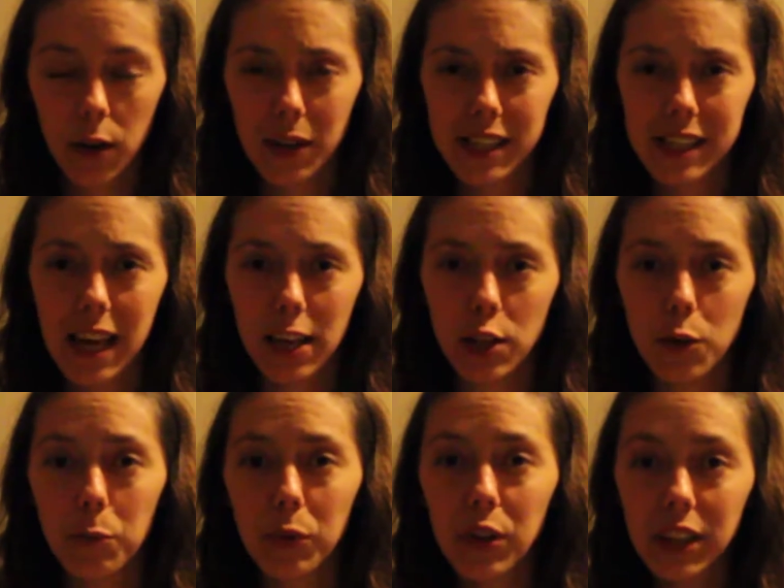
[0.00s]
is that you
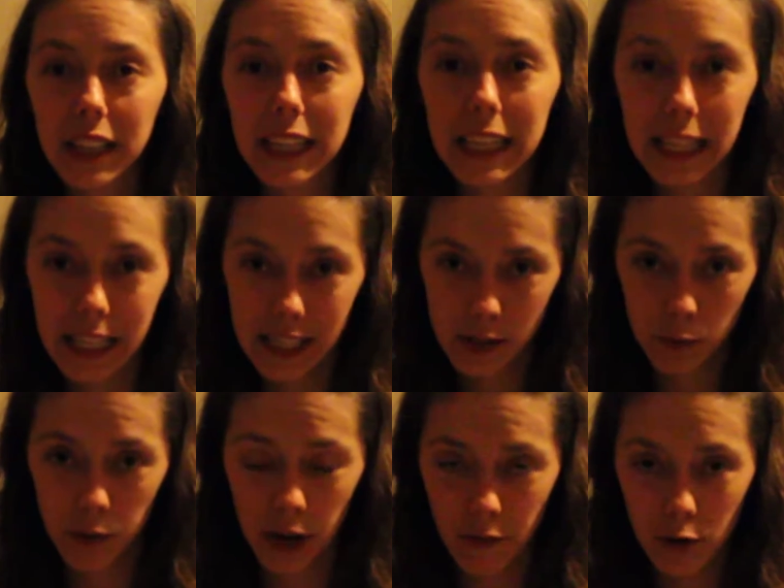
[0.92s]
please,
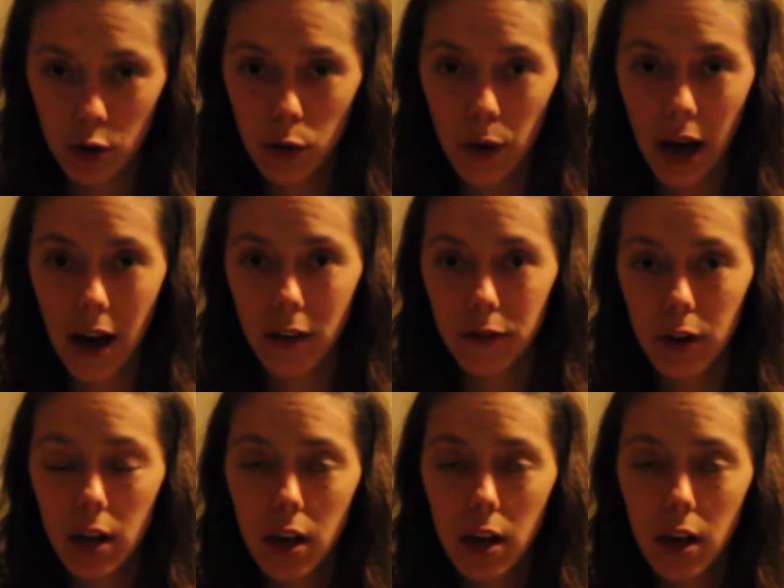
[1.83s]
whenever you have